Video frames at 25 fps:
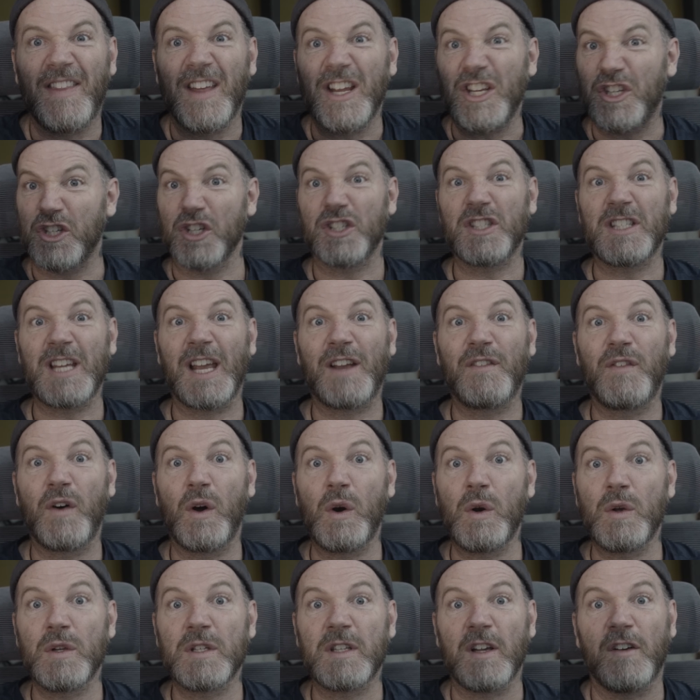and they just take
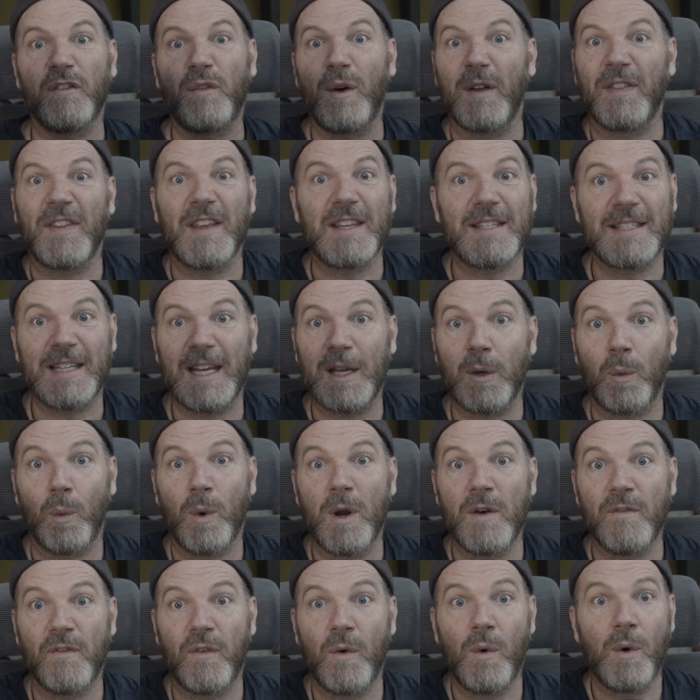photos of what they see at
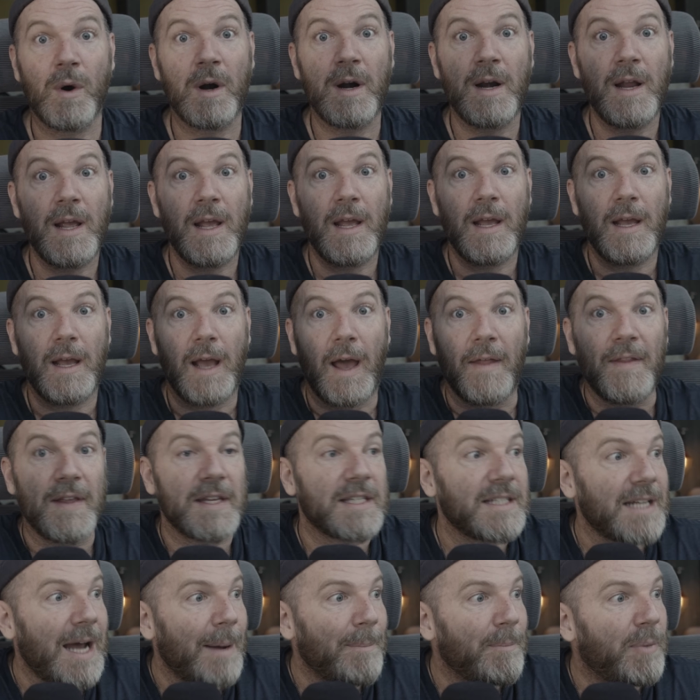1.4, and they
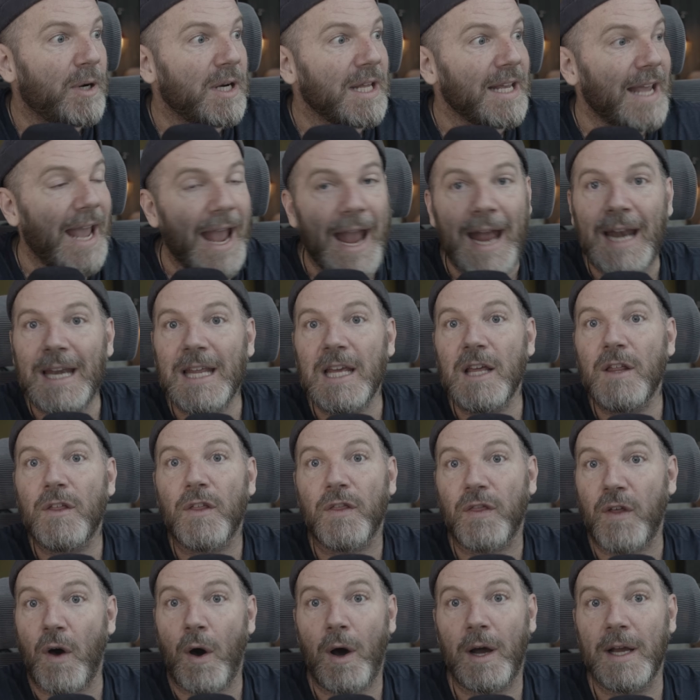stop putting any
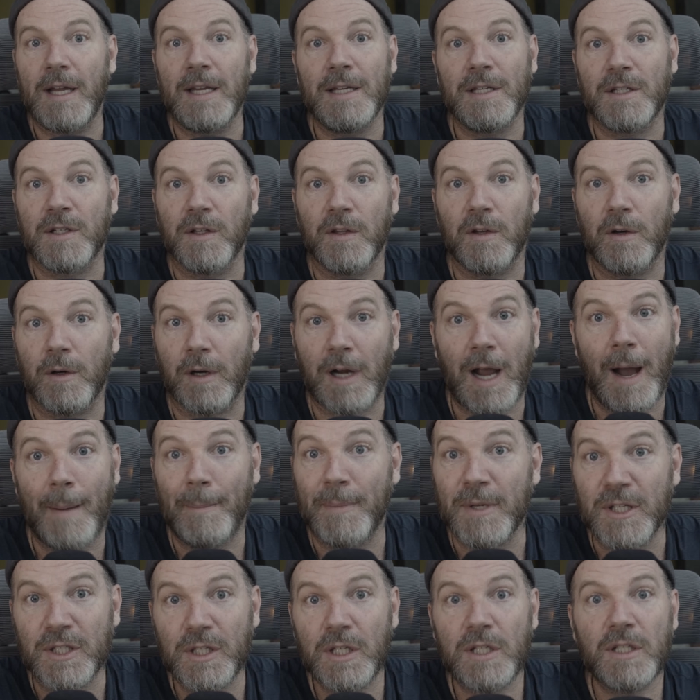thought into their
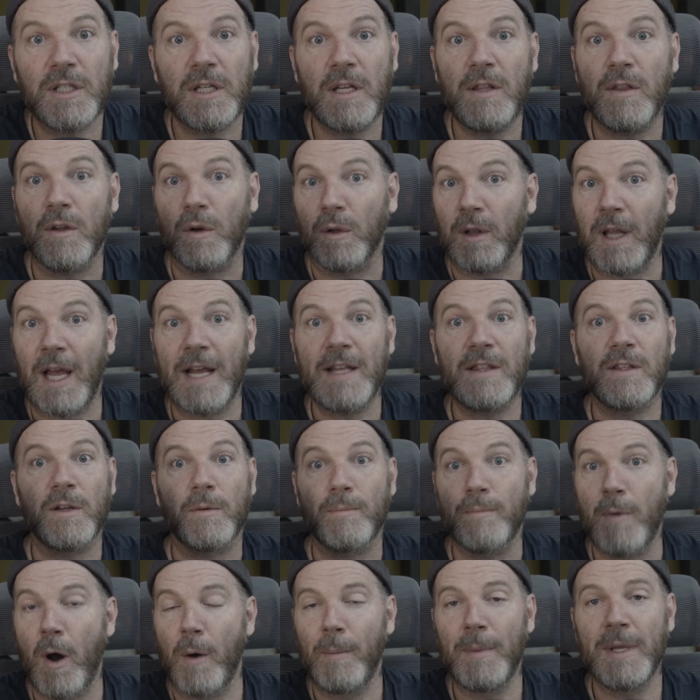composition, their light, their
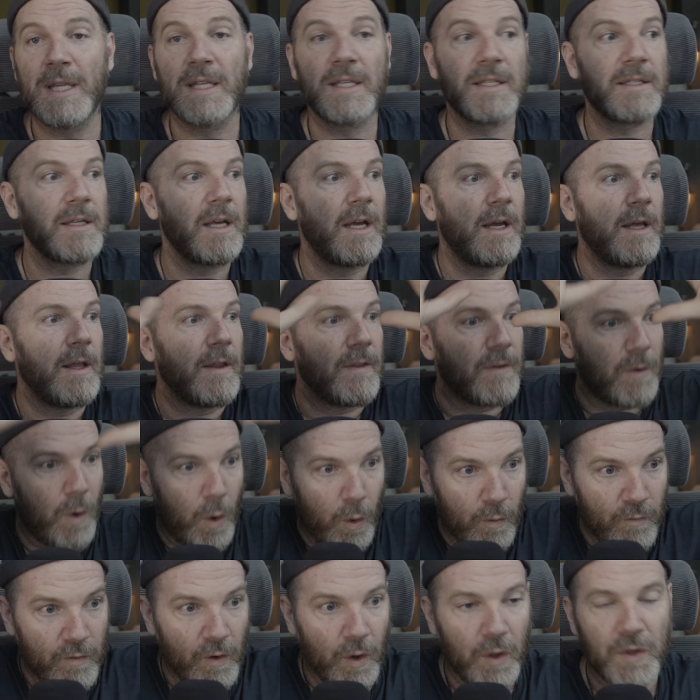moments, their
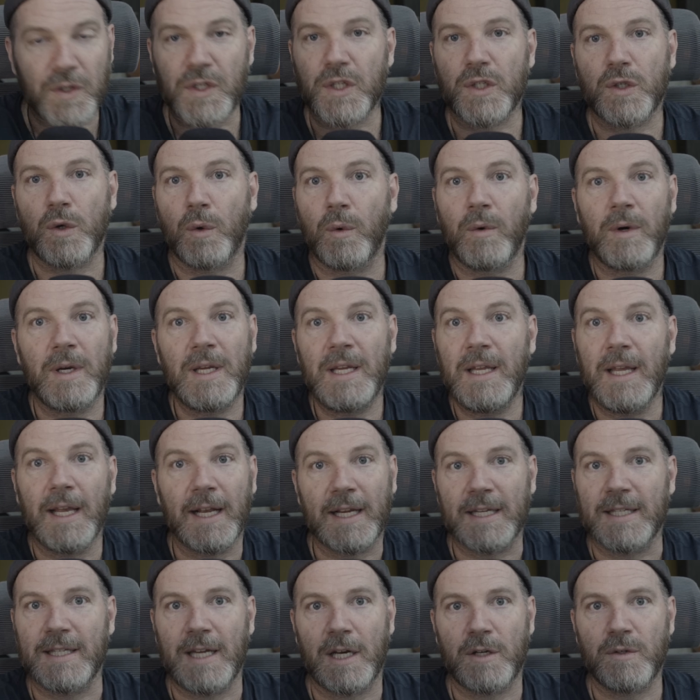overall story,
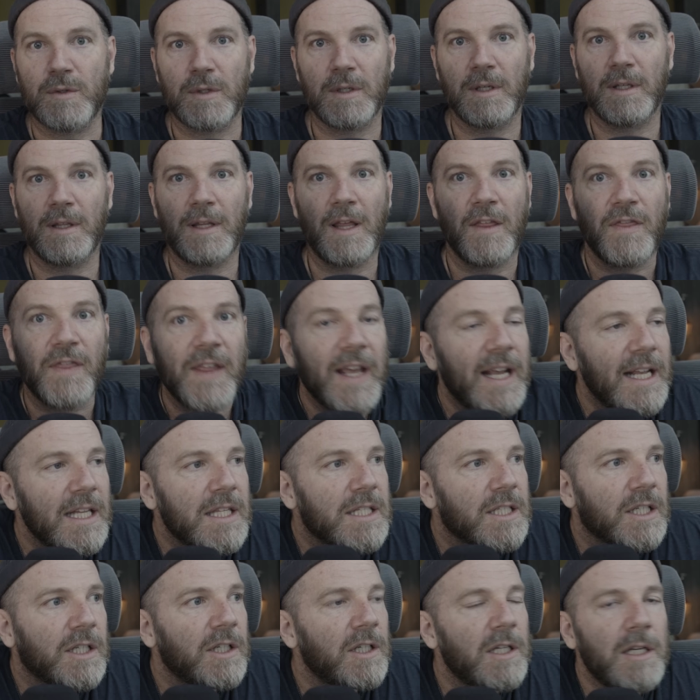etc. They think
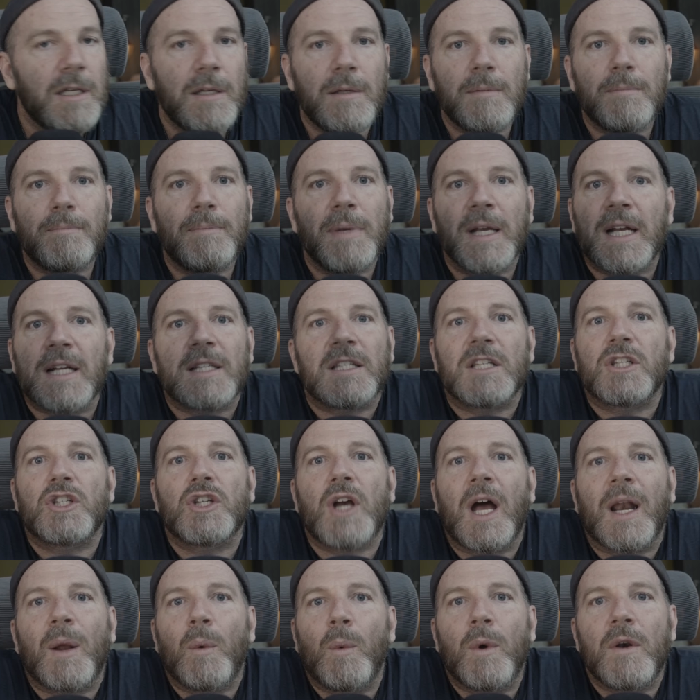it's good because it's
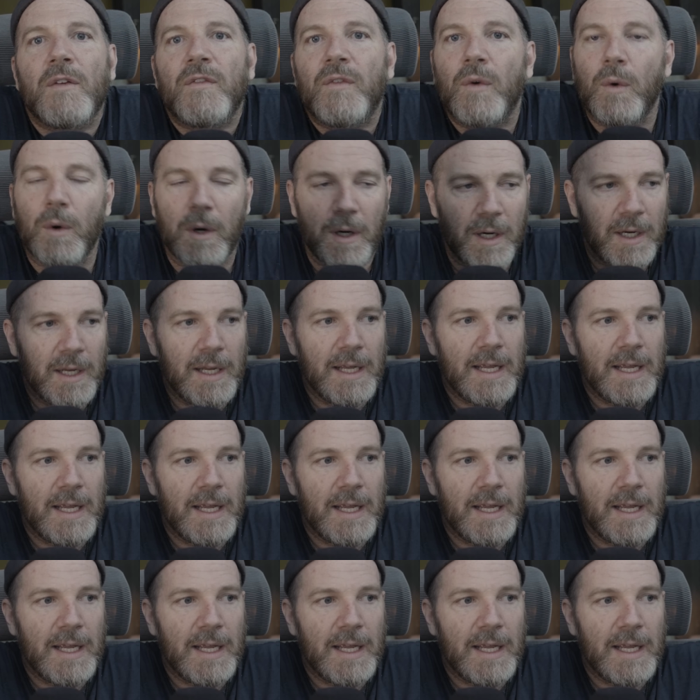shot at 1.4,